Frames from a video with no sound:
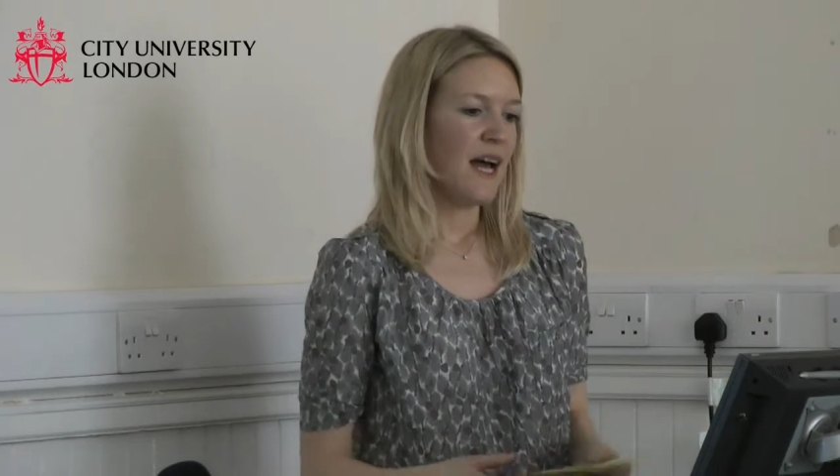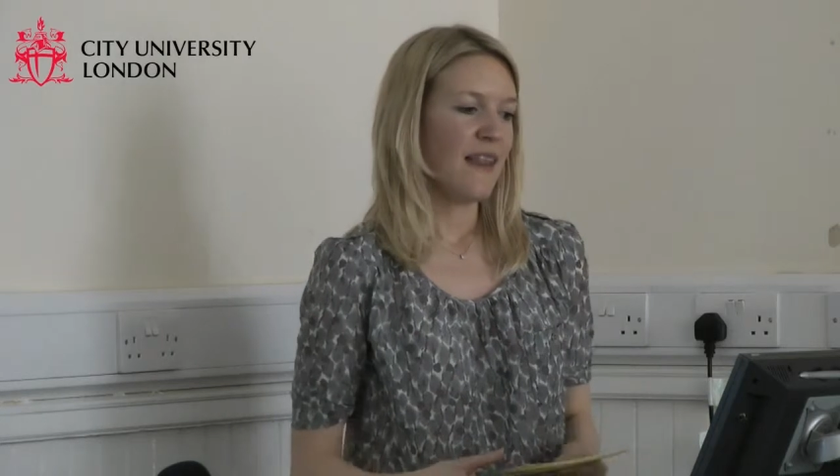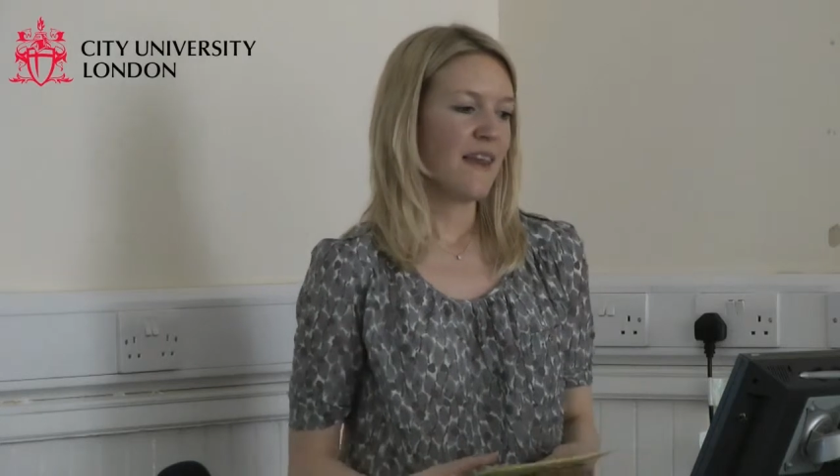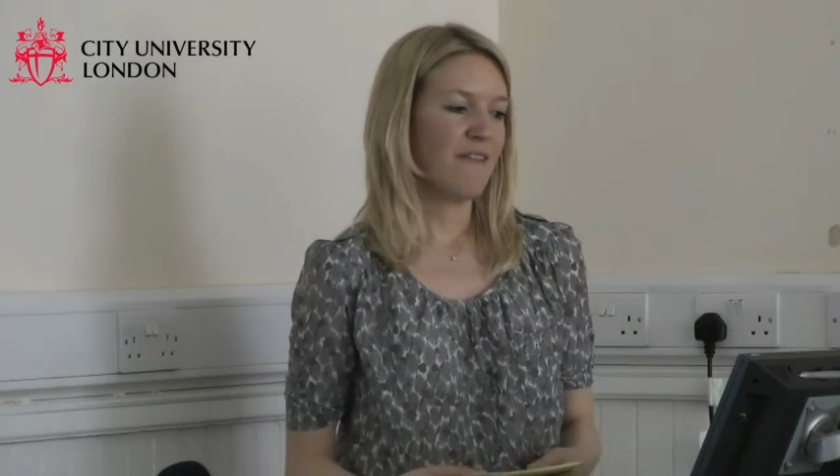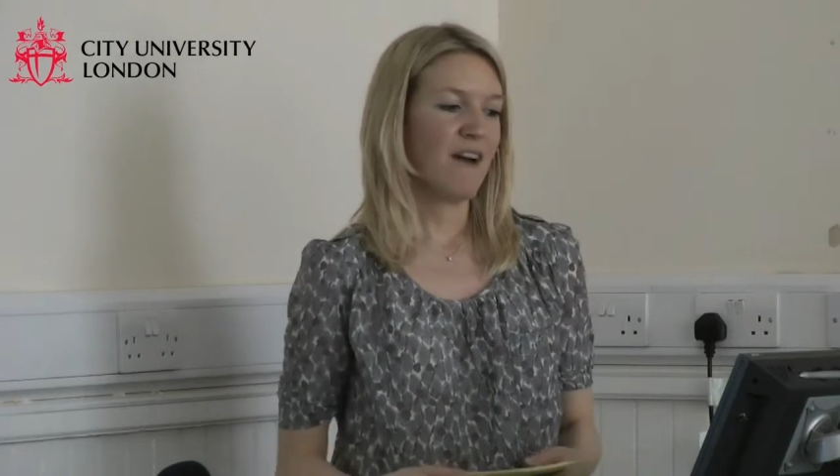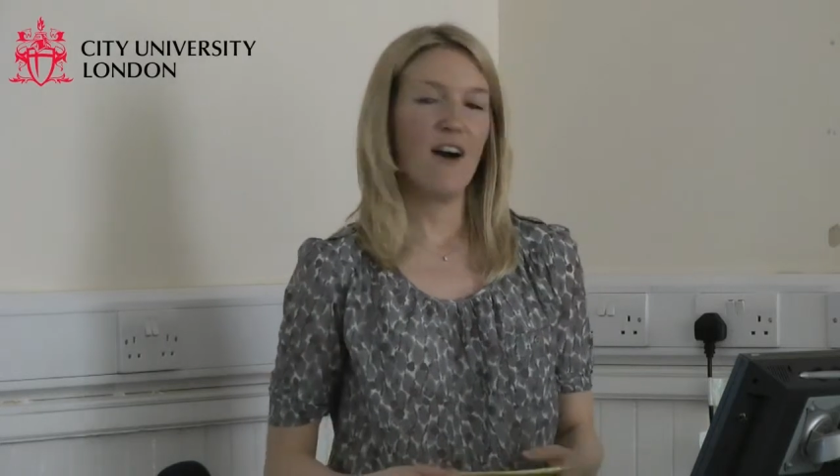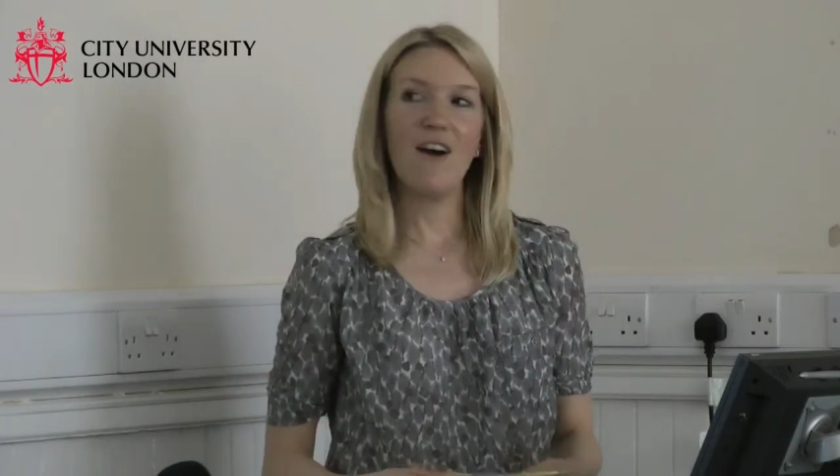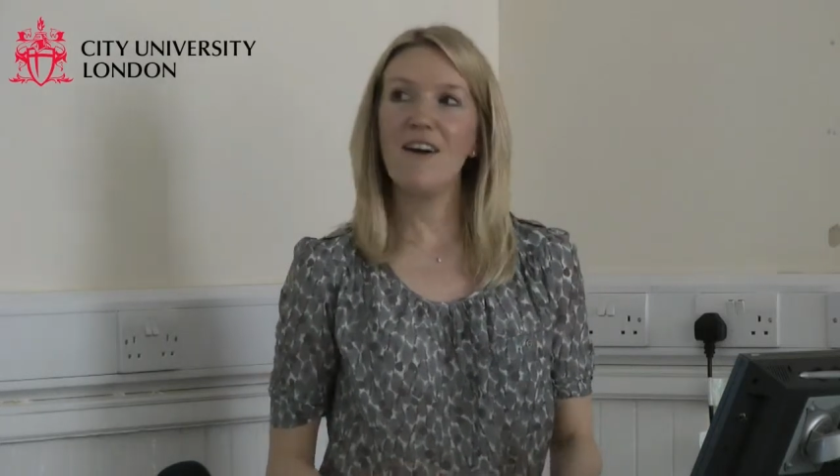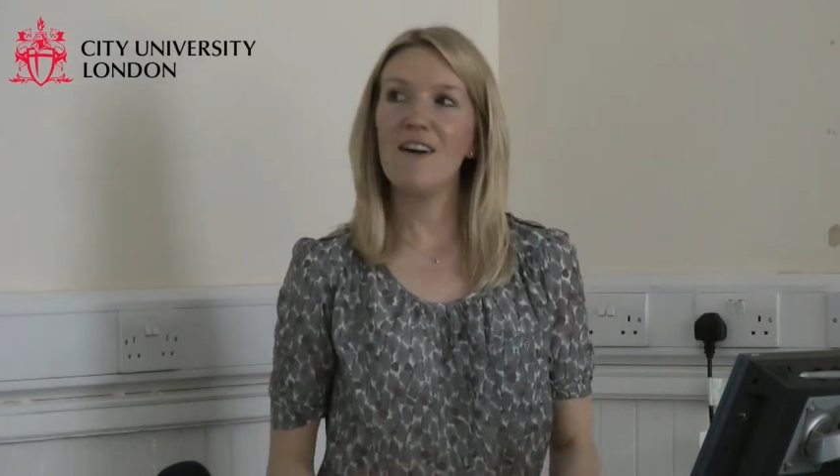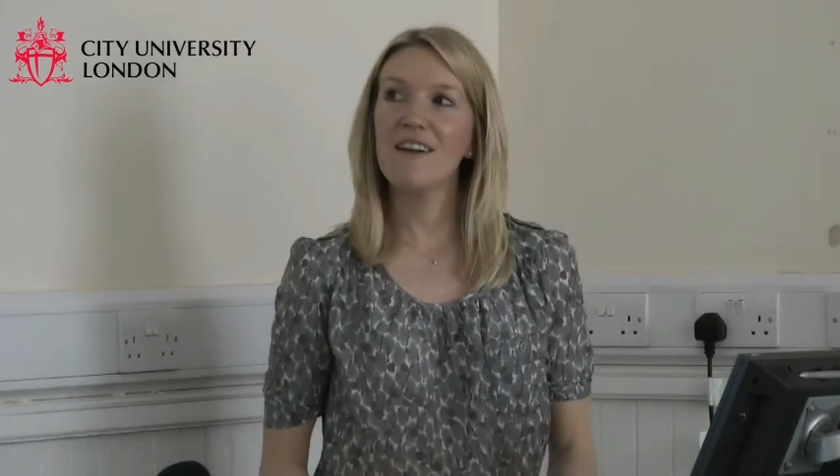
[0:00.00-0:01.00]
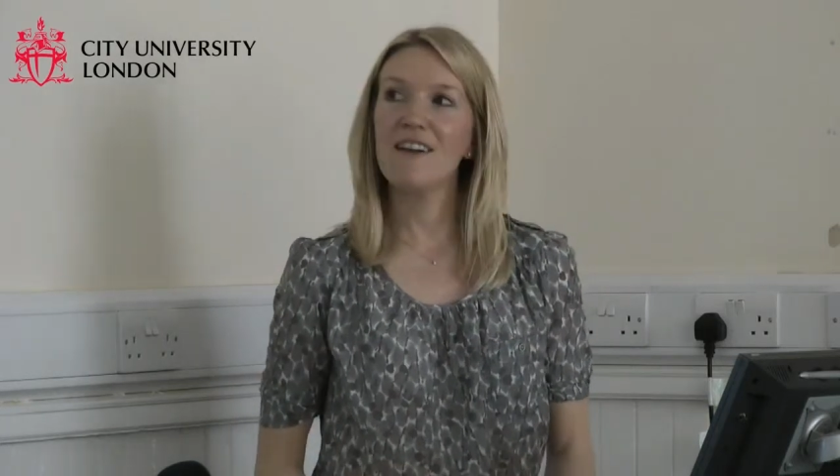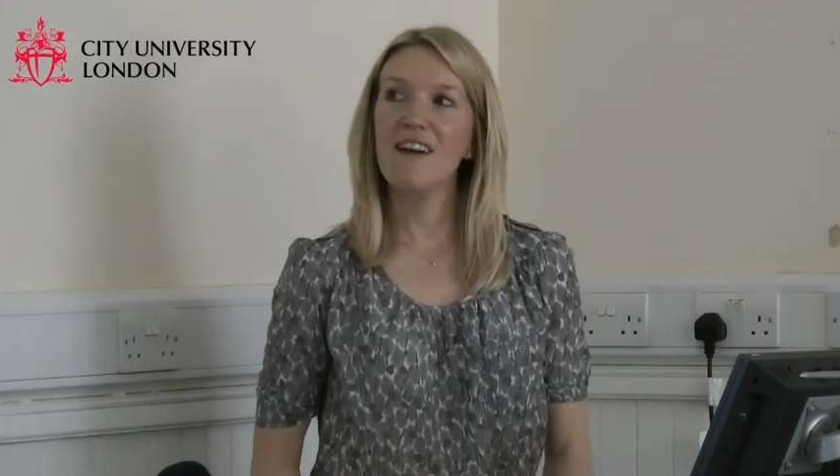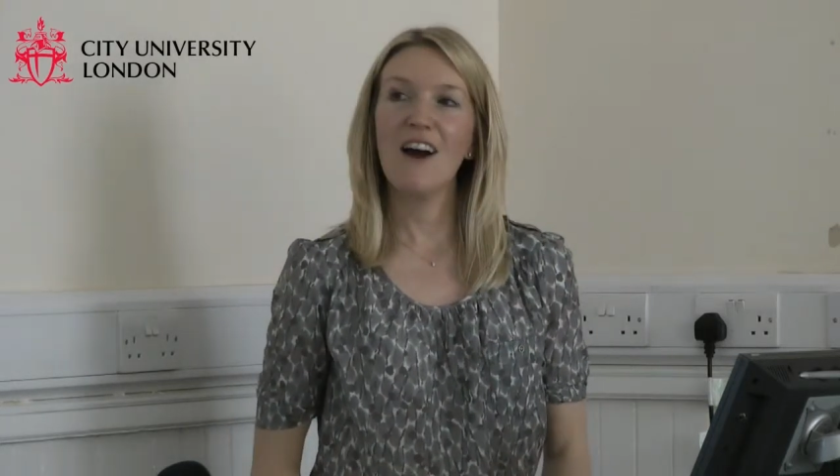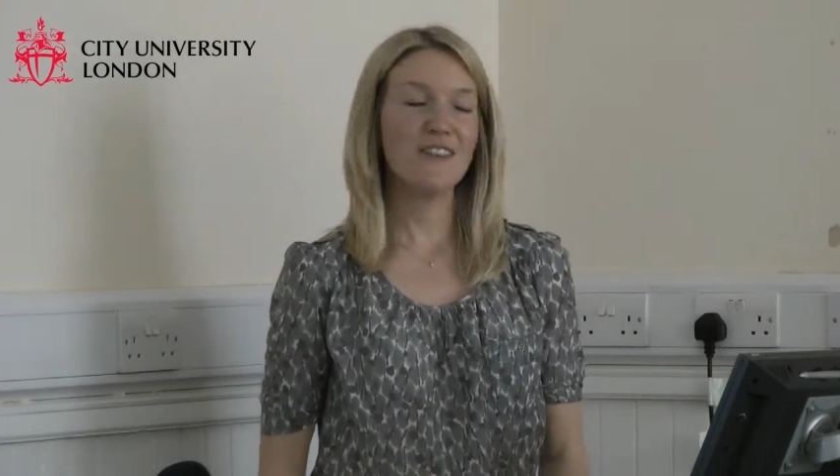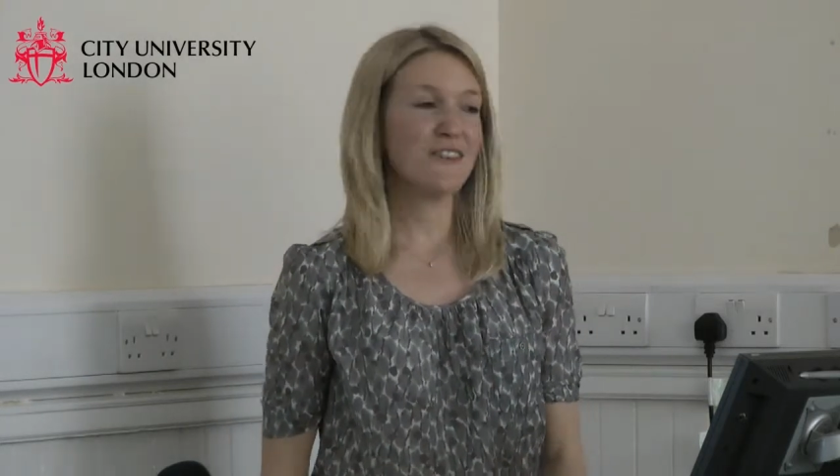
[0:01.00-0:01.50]
There are
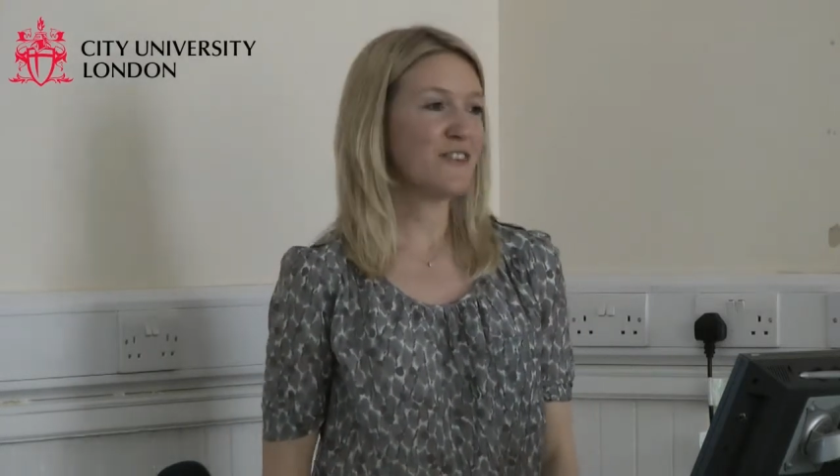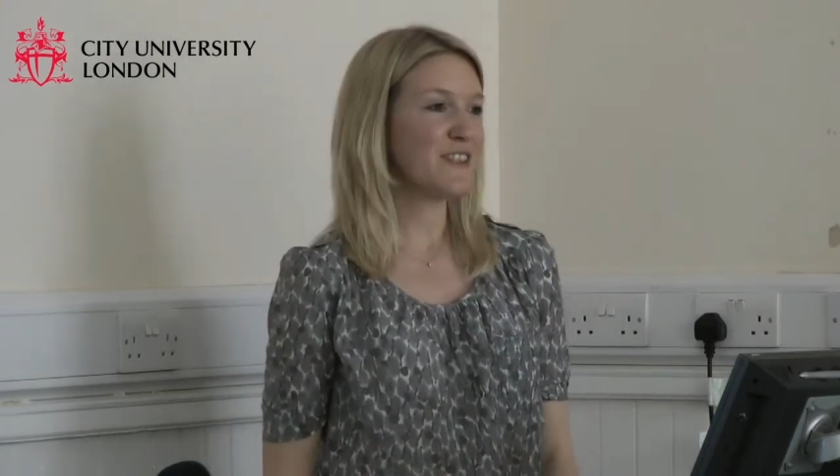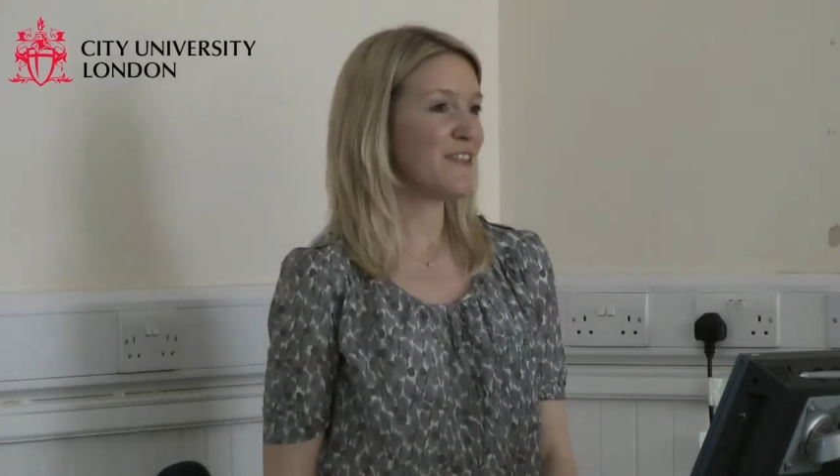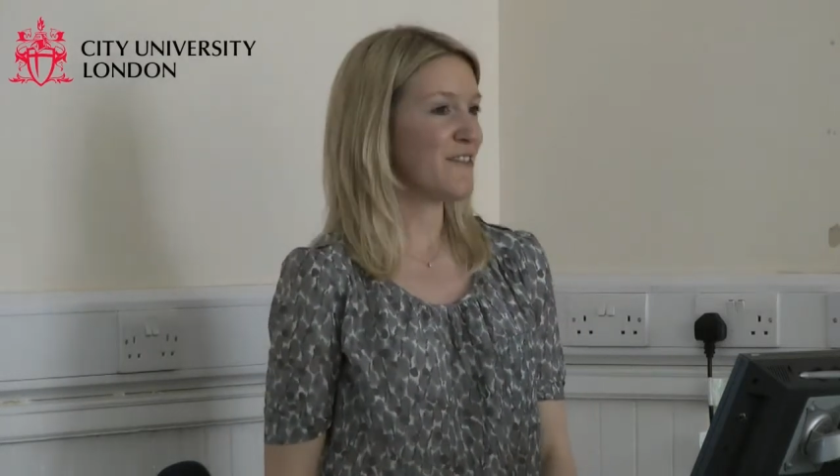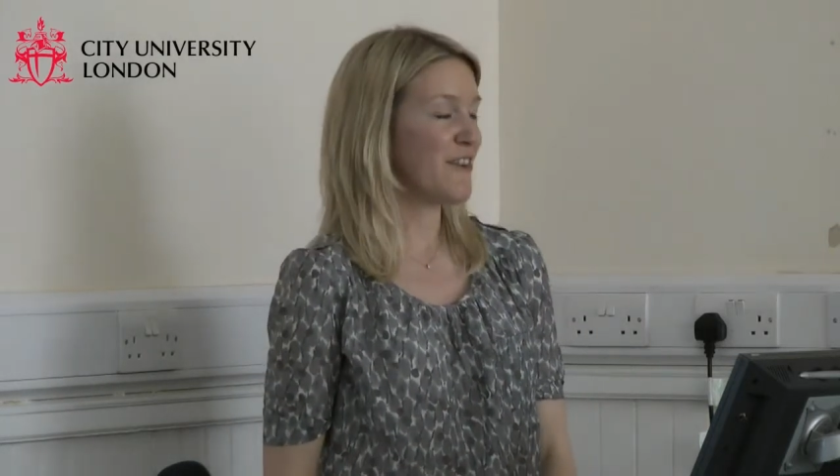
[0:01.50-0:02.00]
hundreds of